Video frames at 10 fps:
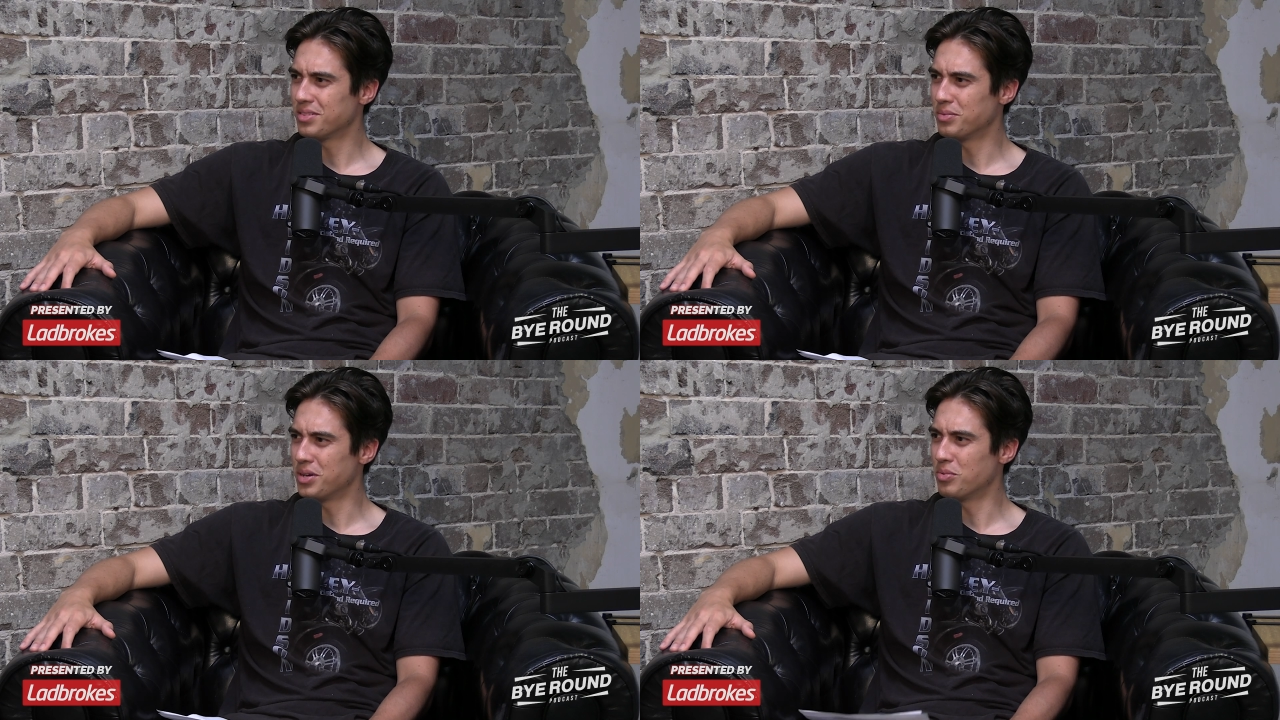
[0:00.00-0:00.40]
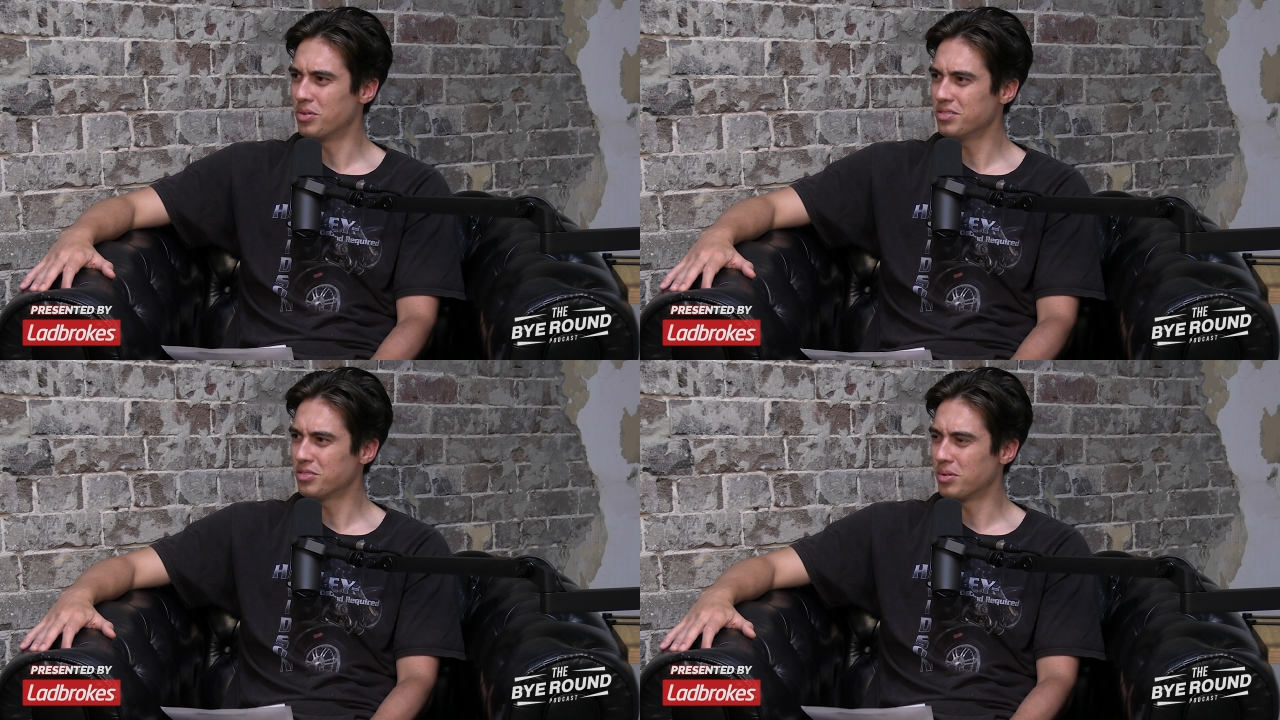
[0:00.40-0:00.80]
week
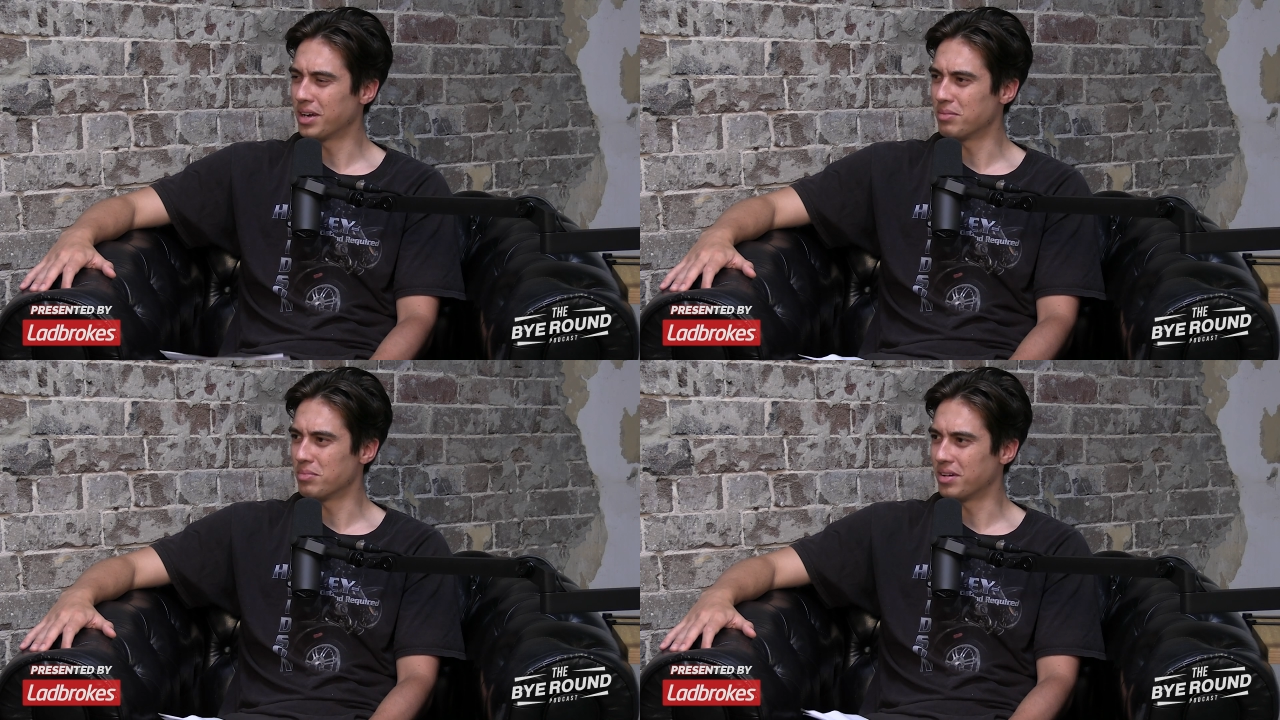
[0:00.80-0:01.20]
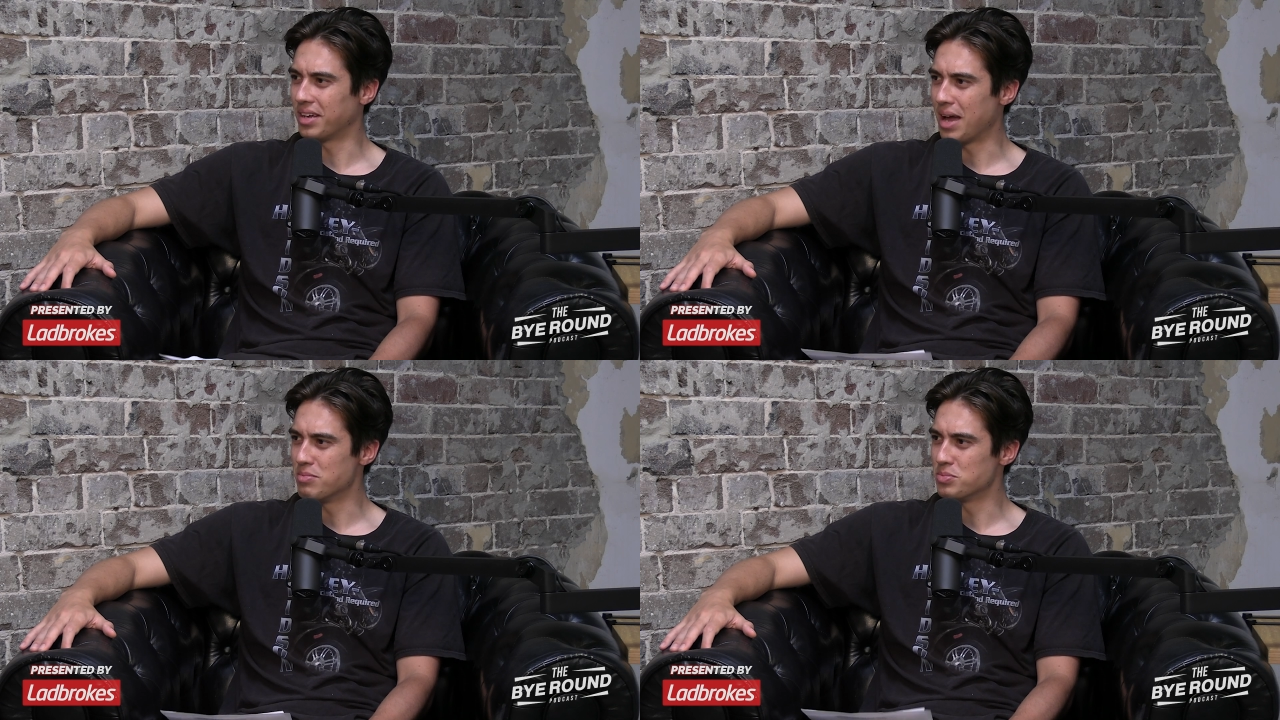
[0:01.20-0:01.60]
one, or am I getting my
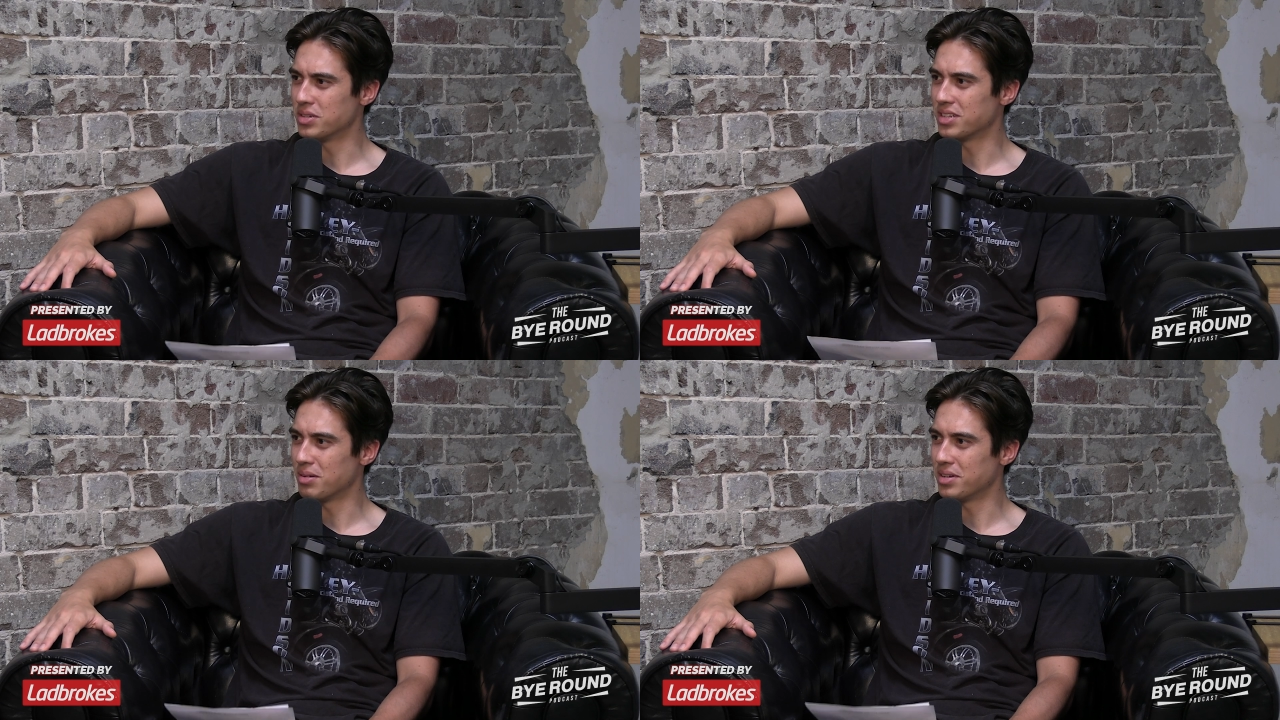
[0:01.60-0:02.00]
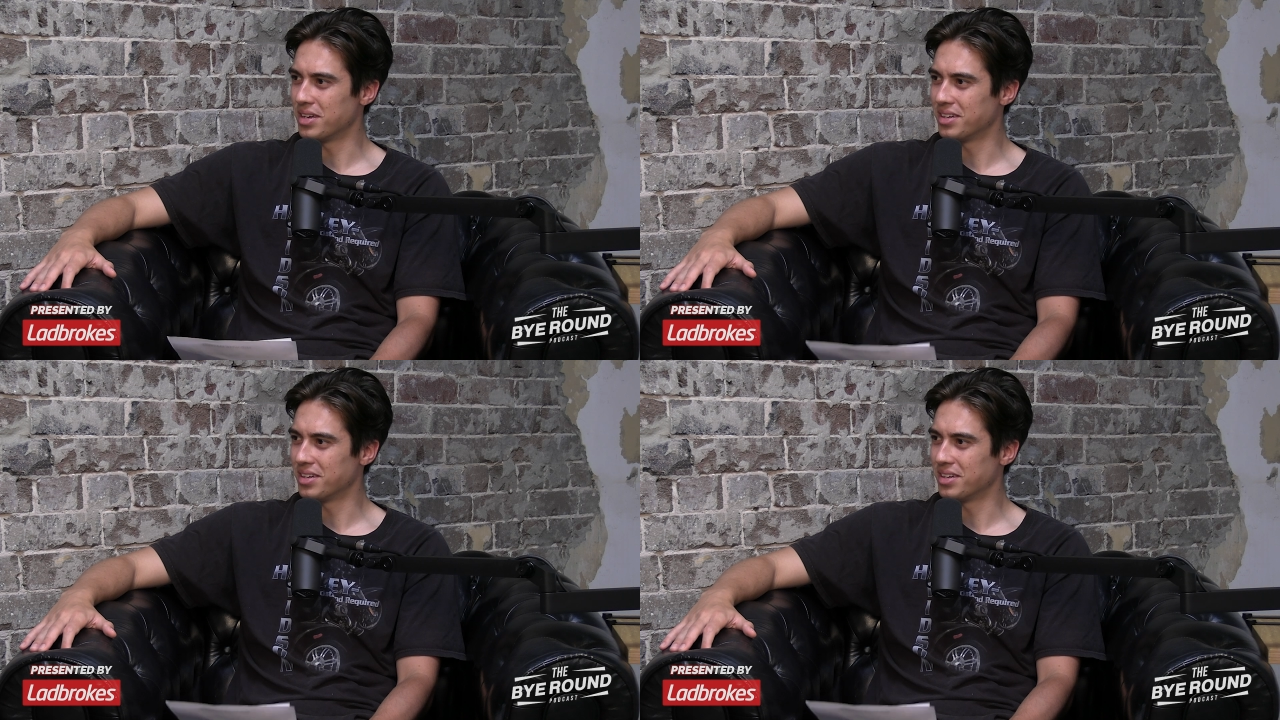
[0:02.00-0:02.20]
games mixed up now?